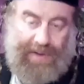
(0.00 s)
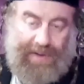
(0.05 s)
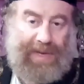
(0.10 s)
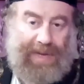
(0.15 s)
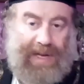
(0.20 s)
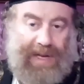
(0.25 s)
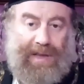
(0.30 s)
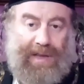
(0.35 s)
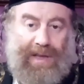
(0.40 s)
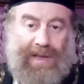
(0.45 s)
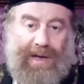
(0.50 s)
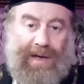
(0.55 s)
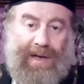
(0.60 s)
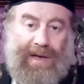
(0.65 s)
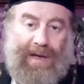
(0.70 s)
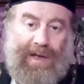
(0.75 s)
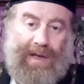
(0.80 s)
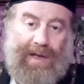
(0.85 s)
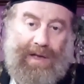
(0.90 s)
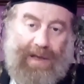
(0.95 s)
So meaning uh,
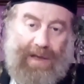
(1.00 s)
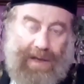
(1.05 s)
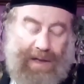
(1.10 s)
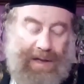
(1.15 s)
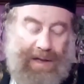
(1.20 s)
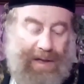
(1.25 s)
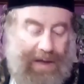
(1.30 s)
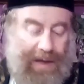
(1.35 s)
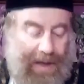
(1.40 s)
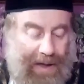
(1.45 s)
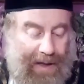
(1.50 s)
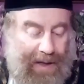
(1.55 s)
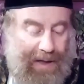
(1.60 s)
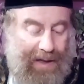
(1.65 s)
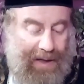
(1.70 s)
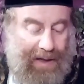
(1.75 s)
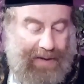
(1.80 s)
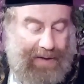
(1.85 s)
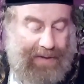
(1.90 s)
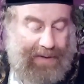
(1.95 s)

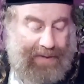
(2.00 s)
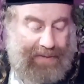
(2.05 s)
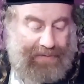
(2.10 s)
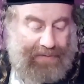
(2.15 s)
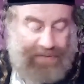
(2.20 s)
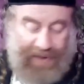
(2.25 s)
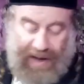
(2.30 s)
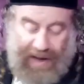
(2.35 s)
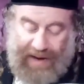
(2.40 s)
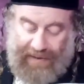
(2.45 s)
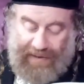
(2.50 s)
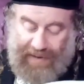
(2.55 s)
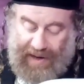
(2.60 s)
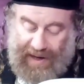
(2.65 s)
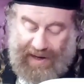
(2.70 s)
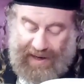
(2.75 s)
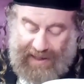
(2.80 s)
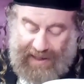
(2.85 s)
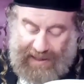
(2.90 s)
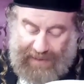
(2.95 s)
uh, very,
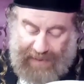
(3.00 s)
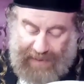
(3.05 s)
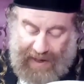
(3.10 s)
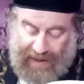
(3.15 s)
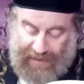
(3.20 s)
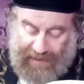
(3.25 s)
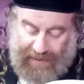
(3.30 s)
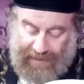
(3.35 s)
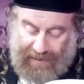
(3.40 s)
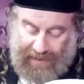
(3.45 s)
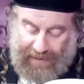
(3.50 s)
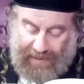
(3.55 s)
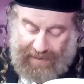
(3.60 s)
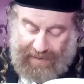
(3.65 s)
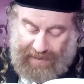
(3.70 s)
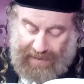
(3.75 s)
very respectful.